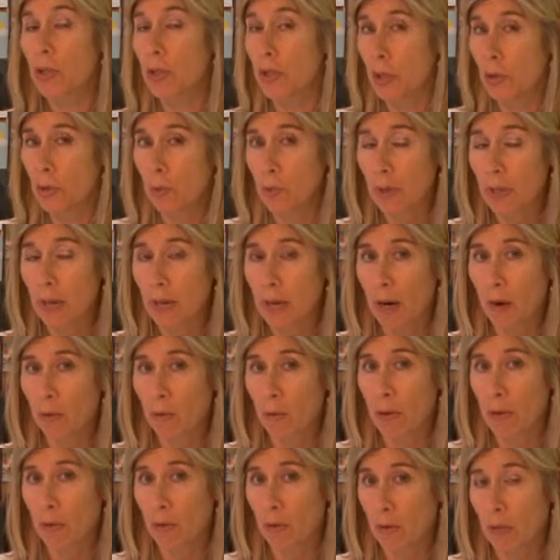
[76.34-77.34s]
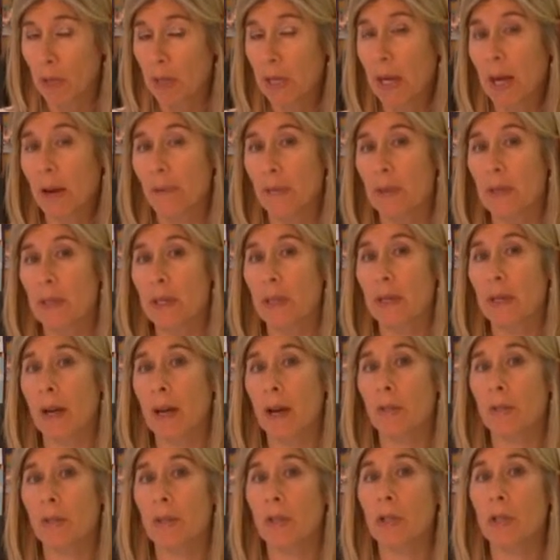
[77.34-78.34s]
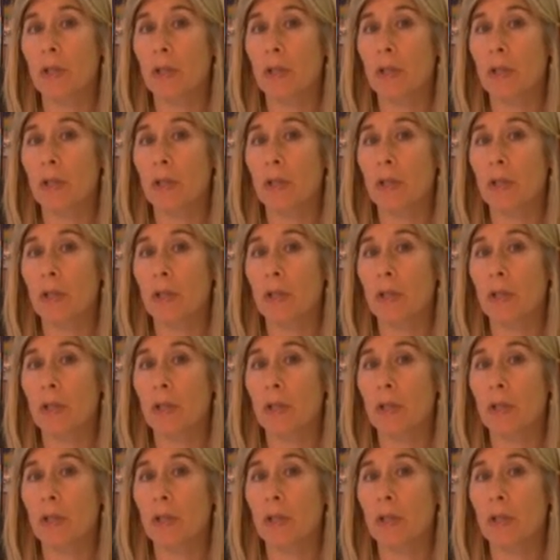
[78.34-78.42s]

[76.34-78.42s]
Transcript: soon now we are going to have to decide what